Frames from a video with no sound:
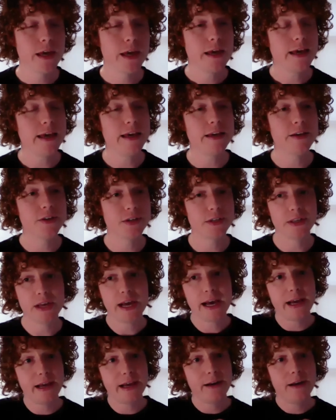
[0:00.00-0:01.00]
is
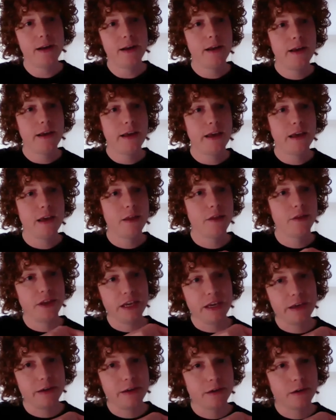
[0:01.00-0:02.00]
that
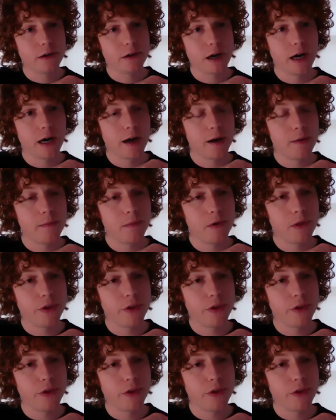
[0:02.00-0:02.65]
the, um,